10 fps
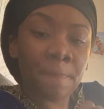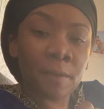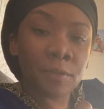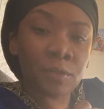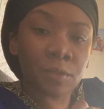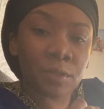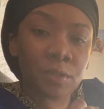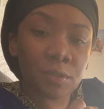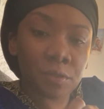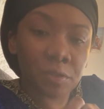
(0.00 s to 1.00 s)
So this is
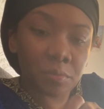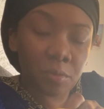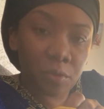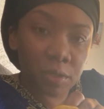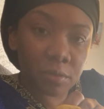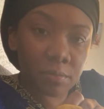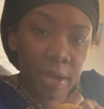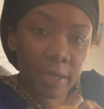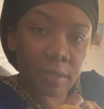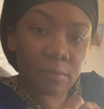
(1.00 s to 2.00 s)
the s'mores
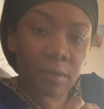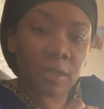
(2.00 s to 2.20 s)
magnet right